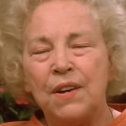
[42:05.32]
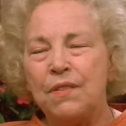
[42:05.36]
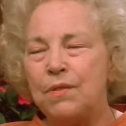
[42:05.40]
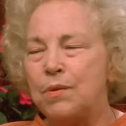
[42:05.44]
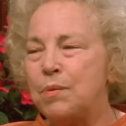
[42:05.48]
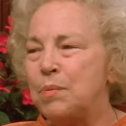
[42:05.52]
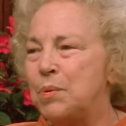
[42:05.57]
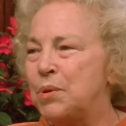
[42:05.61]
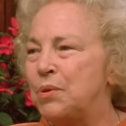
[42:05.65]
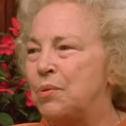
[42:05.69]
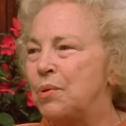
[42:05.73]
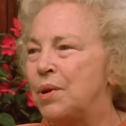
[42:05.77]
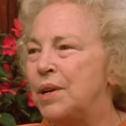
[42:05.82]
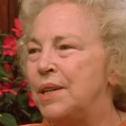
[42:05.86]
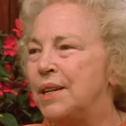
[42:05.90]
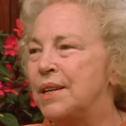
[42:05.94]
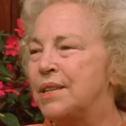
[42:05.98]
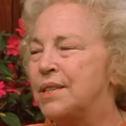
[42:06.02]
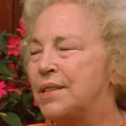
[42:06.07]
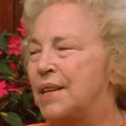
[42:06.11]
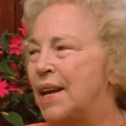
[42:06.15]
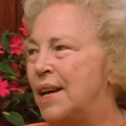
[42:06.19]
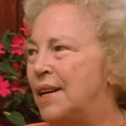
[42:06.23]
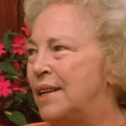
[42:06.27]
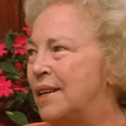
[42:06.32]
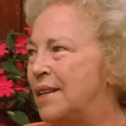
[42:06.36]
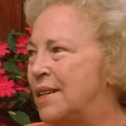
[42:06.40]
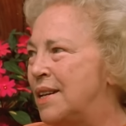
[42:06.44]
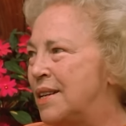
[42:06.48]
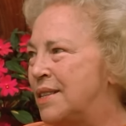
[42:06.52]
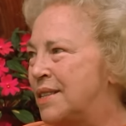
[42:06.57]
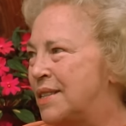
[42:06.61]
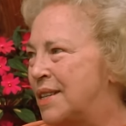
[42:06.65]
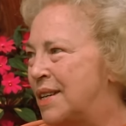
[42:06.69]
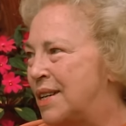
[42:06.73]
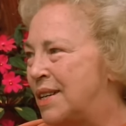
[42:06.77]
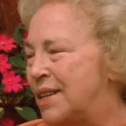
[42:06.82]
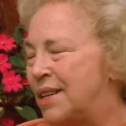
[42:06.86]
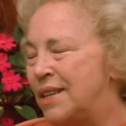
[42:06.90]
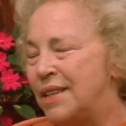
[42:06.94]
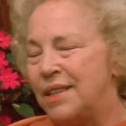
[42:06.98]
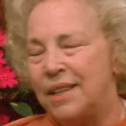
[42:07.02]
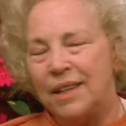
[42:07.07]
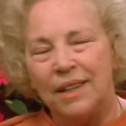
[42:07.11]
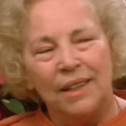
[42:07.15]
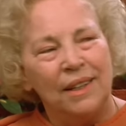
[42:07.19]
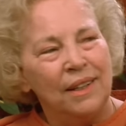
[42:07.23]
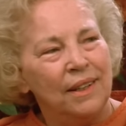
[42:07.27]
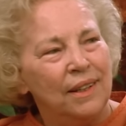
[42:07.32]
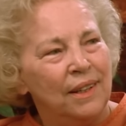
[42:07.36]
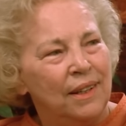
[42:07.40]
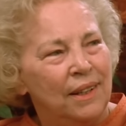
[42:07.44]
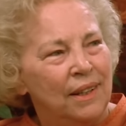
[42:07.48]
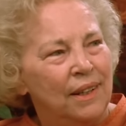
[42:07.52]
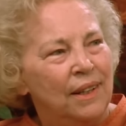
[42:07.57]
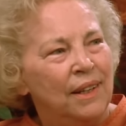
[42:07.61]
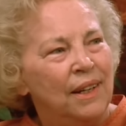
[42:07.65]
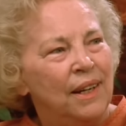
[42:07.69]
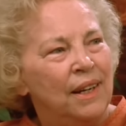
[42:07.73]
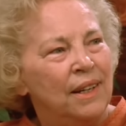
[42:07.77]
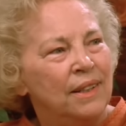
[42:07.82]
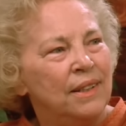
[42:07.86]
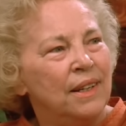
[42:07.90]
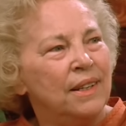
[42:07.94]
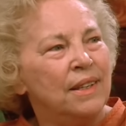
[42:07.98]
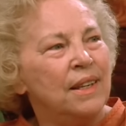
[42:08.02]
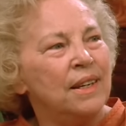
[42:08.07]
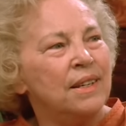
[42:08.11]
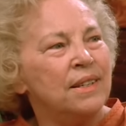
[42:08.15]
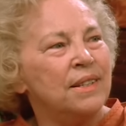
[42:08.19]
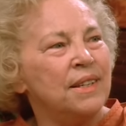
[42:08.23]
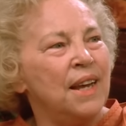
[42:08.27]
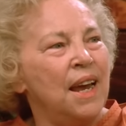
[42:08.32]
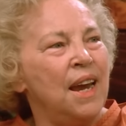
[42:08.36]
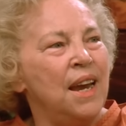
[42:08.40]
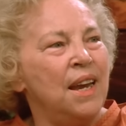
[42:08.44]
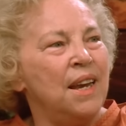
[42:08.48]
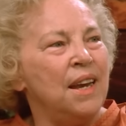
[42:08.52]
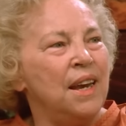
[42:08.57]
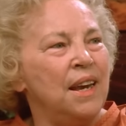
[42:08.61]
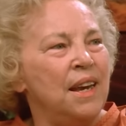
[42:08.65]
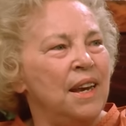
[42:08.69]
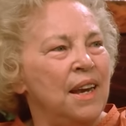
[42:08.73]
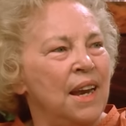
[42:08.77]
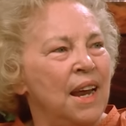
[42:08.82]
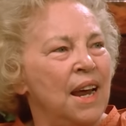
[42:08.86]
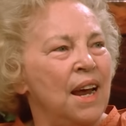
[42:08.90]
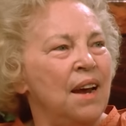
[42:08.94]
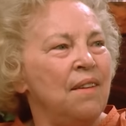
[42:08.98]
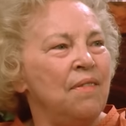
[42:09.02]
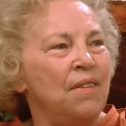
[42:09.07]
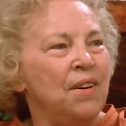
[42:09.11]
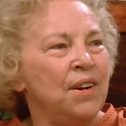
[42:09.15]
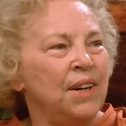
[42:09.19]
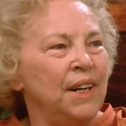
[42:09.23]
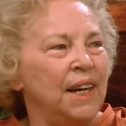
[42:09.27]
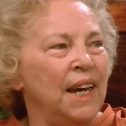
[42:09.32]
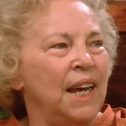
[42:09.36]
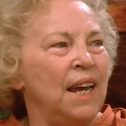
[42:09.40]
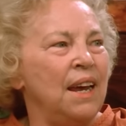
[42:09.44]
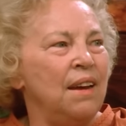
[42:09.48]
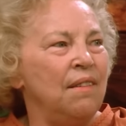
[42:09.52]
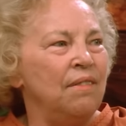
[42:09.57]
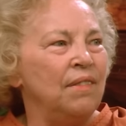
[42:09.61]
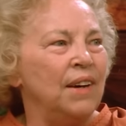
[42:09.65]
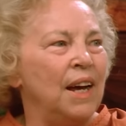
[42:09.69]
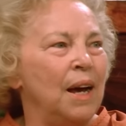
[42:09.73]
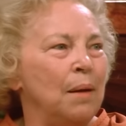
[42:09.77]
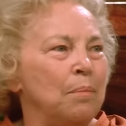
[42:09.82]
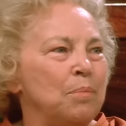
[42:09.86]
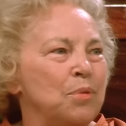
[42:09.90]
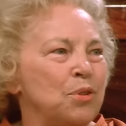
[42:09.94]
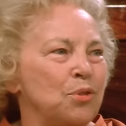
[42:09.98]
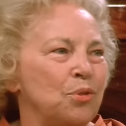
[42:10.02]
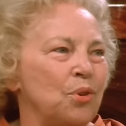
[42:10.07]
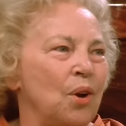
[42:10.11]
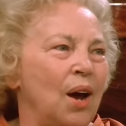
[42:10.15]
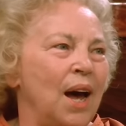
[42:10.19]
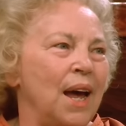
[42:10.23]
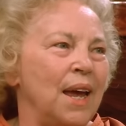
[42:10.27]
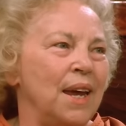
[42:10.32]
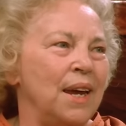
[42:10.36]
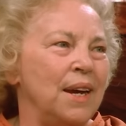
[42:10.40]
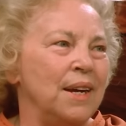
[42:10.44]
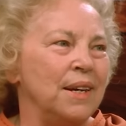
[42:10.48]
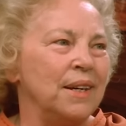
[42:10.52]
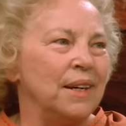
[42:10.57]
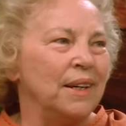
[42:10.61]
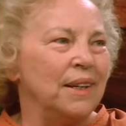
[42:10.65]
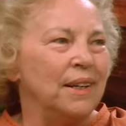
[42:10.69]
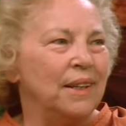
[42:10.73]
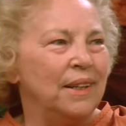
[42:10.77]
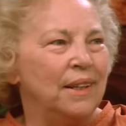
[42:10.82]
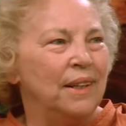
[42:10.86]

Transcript: difference between the saint and the sinner is that the saint never gave up trying.